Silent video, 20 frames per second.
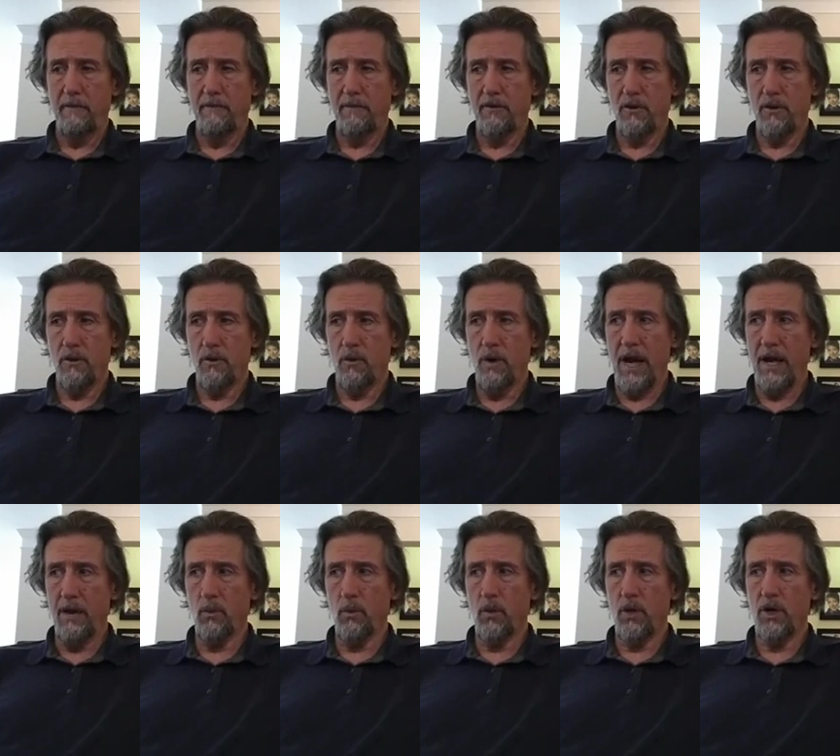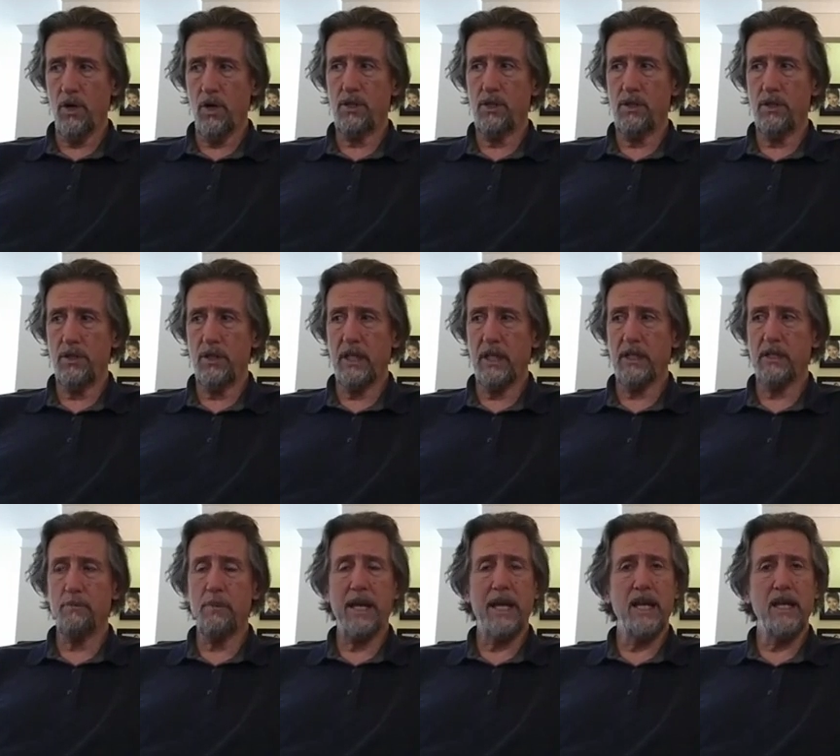for the right words to
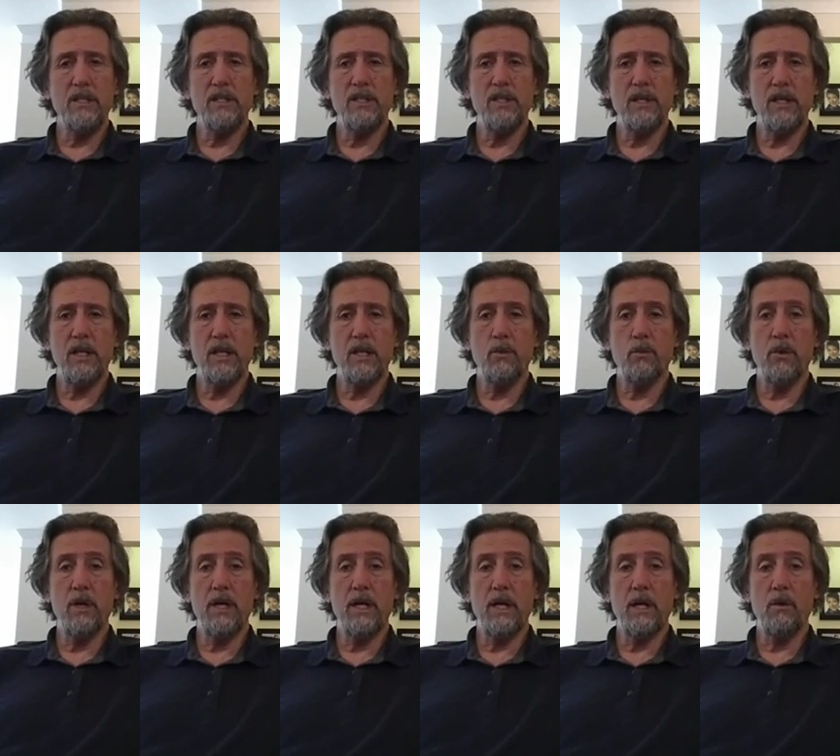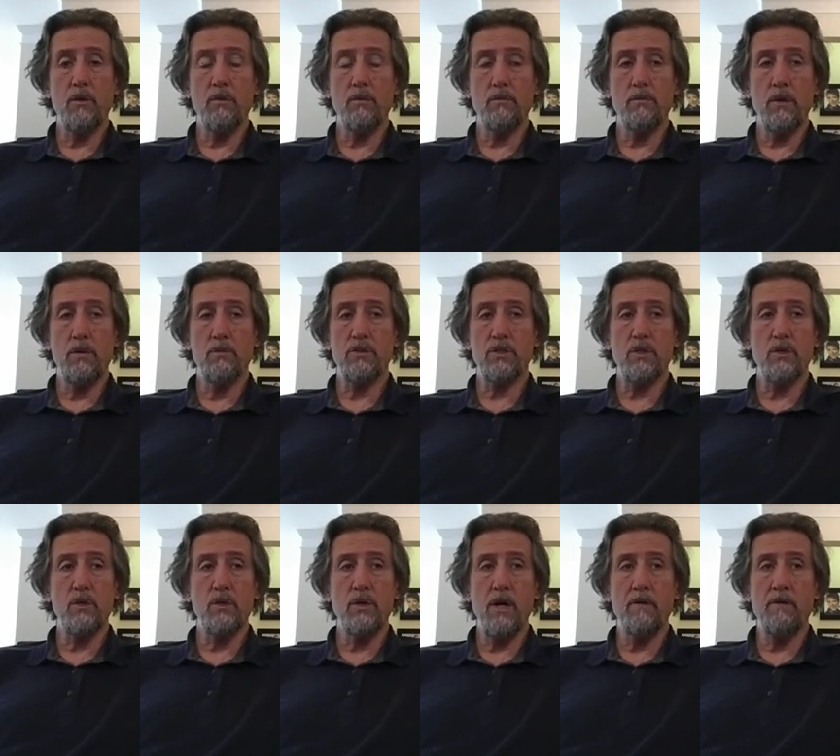explain to you that what was
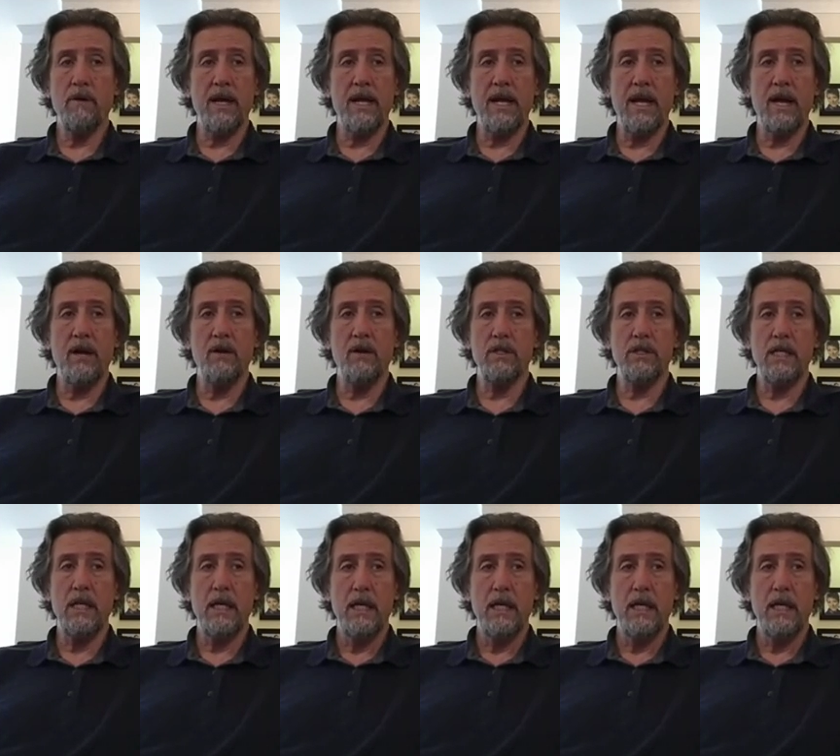going on right now